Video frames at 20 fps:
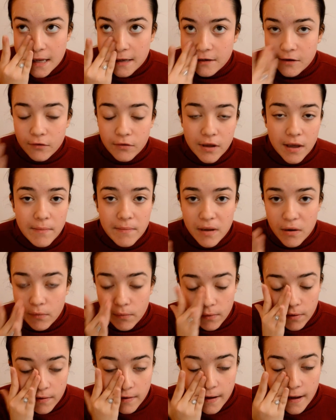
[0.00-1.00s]
And don't get me
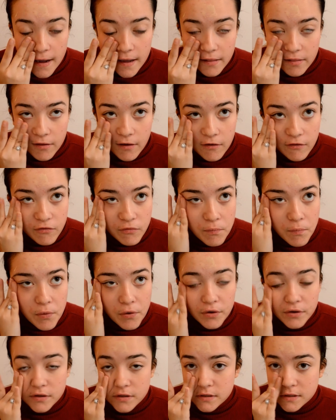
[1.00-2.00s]
wrong, I love
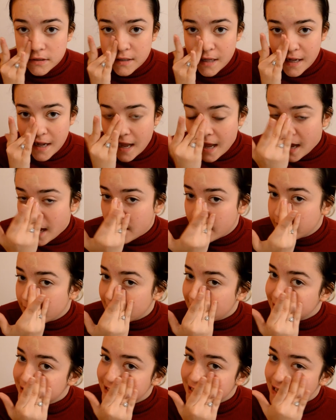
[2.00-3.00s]
books that have
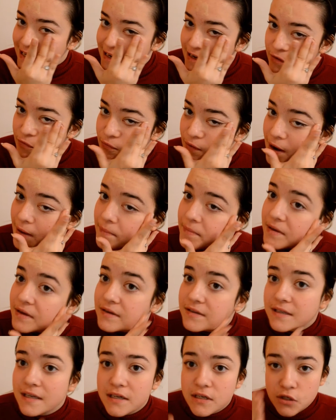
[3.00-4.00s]
anxiety read
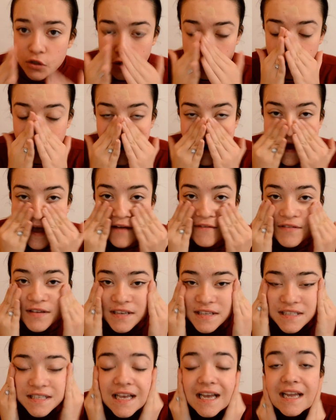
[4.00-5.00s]
because I do have
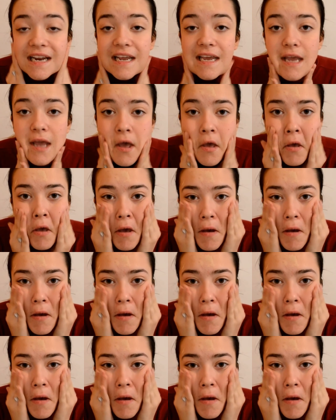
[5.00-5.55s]
anxiety,